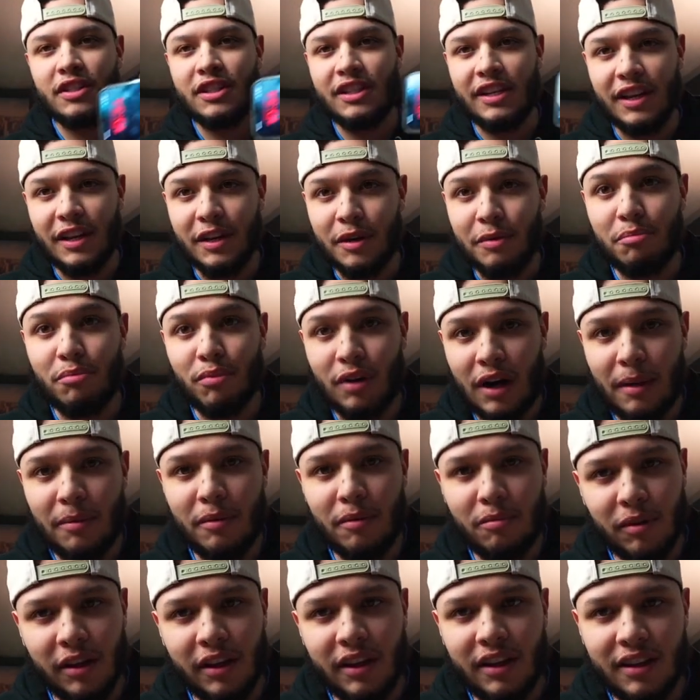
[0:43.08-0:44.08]
seen
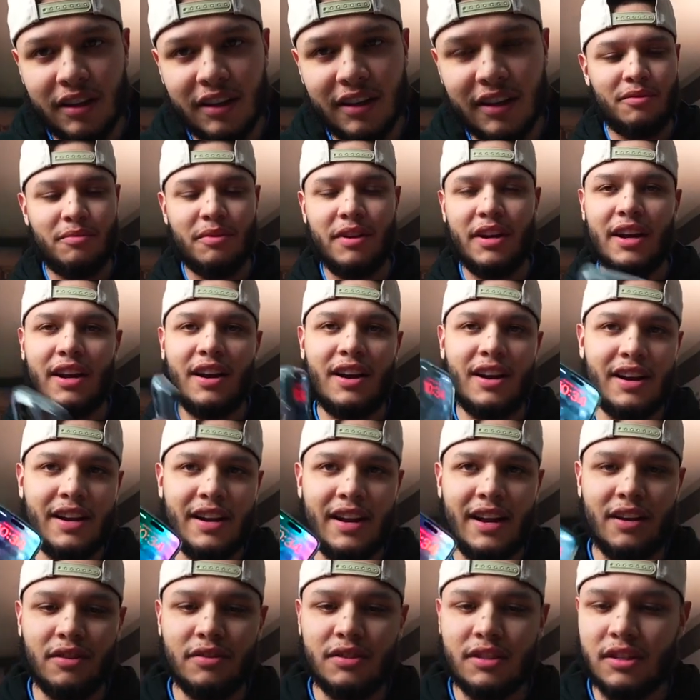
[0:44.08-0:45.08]
probably when they got
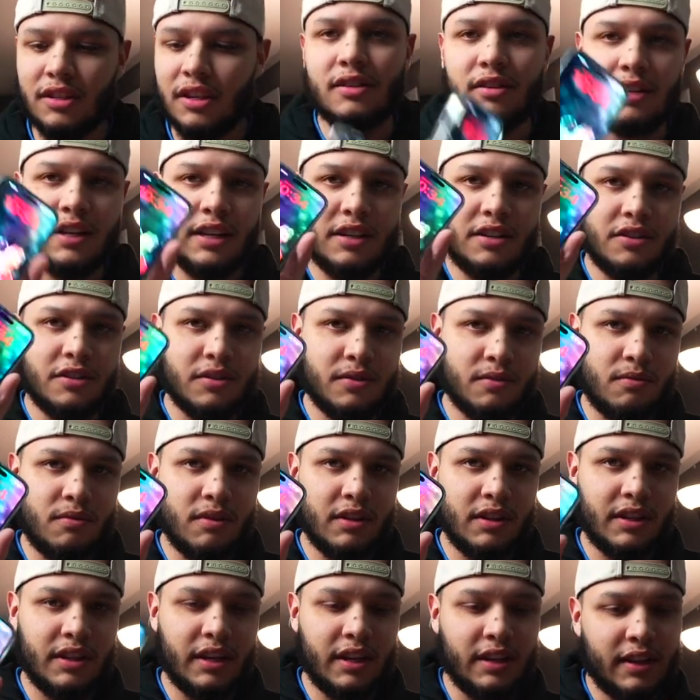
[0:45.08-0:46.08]
announced. So that's just
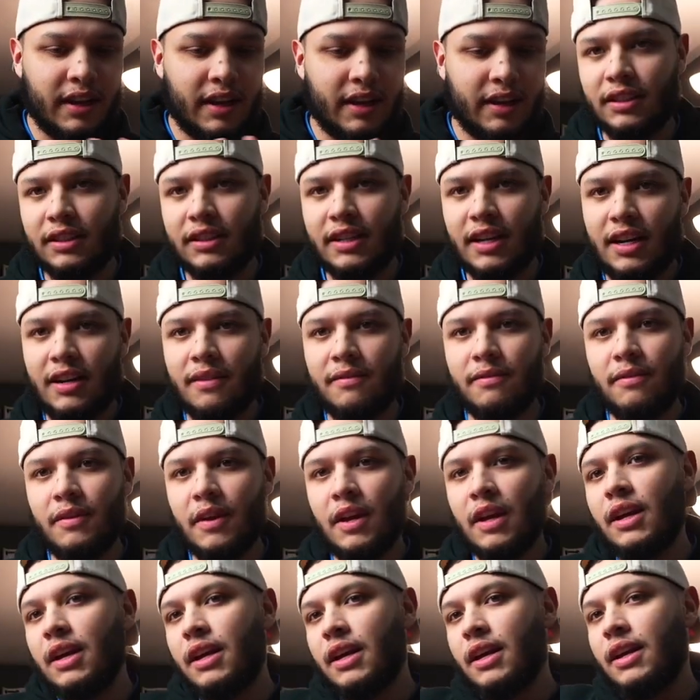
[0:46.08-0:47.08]
one thing that is kind of
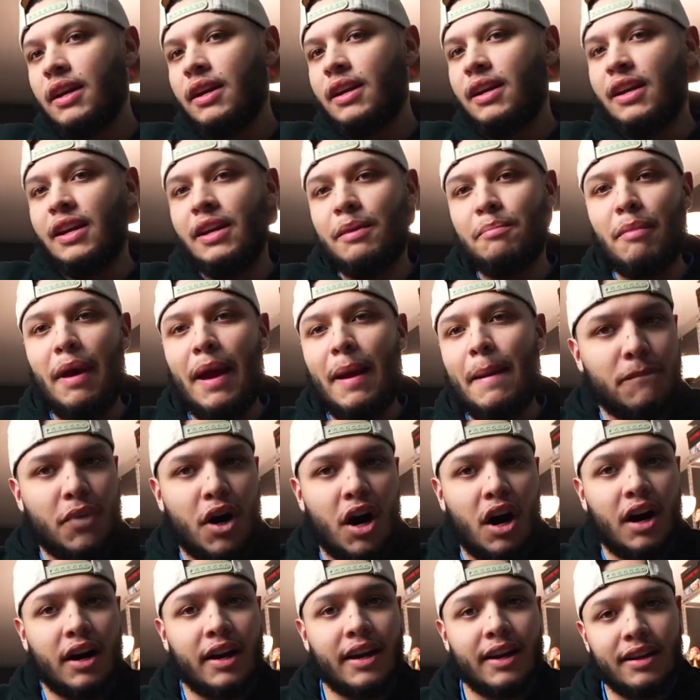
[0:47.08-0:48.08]
in my
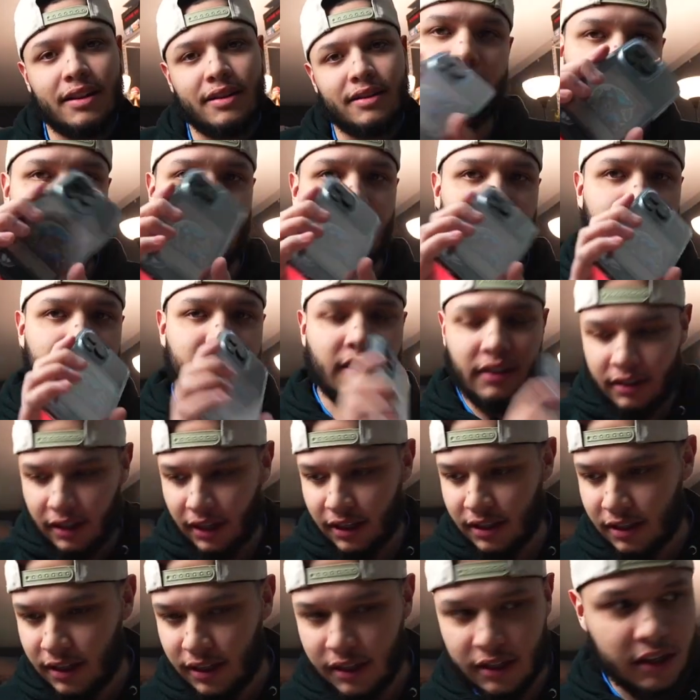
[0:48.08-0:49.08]
pocket. So yeah,
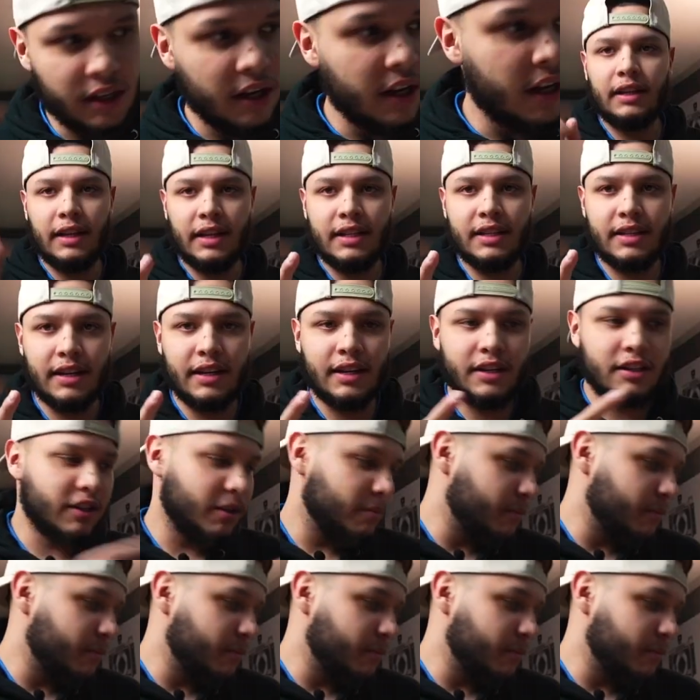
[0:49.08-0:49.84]
that's this. Let's get into